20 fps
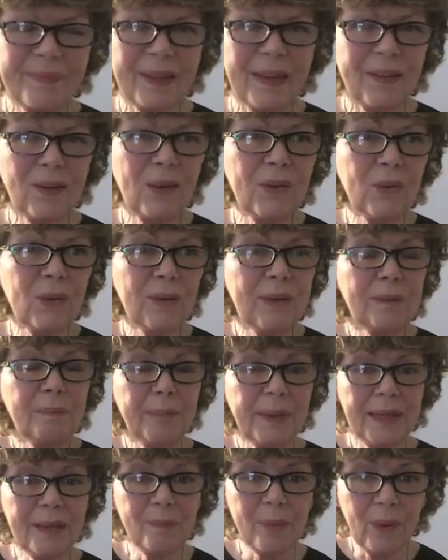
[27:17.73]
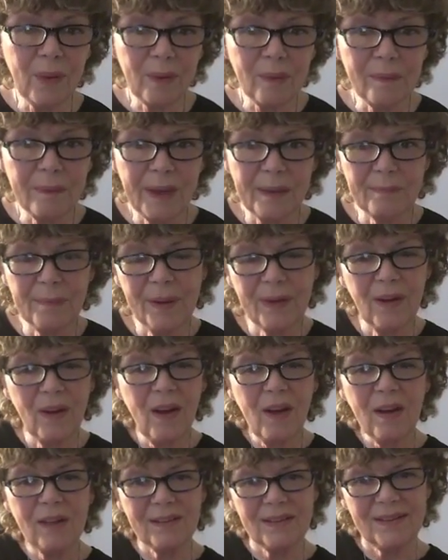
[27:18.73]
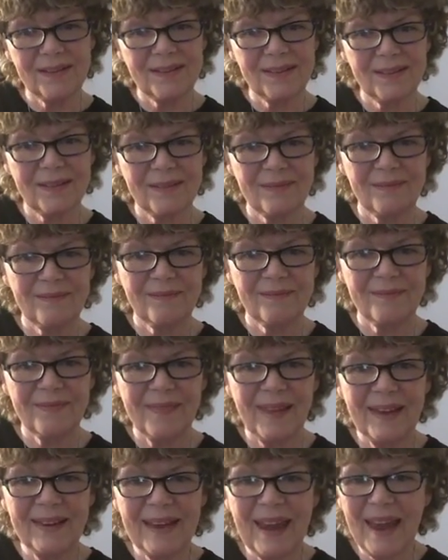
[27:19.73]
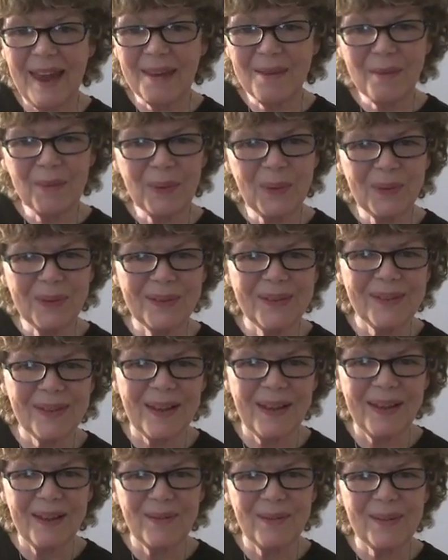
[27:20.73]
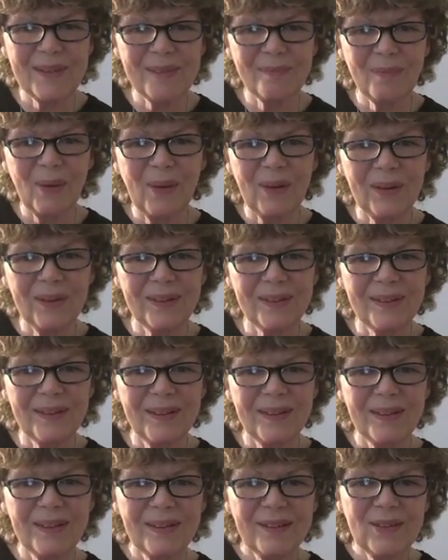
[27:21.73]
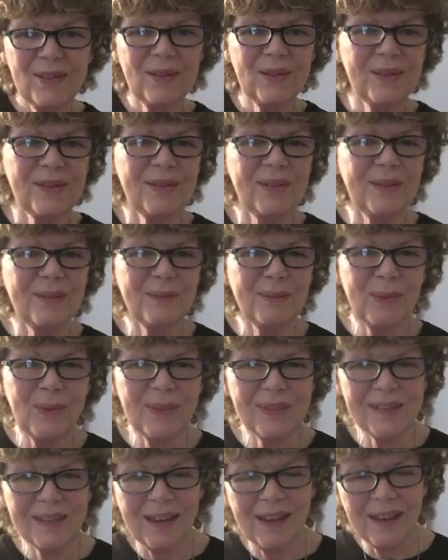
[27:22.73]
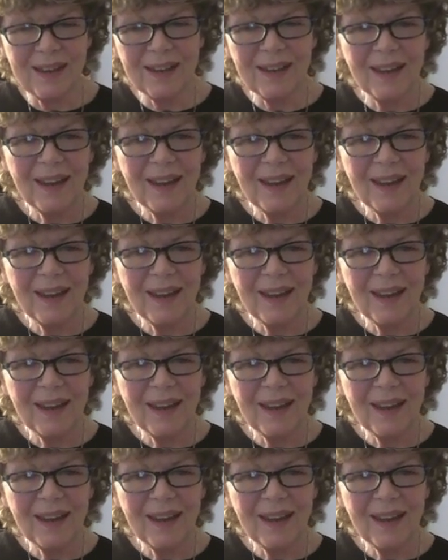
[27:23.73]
not only people, but plants and animals respond to water.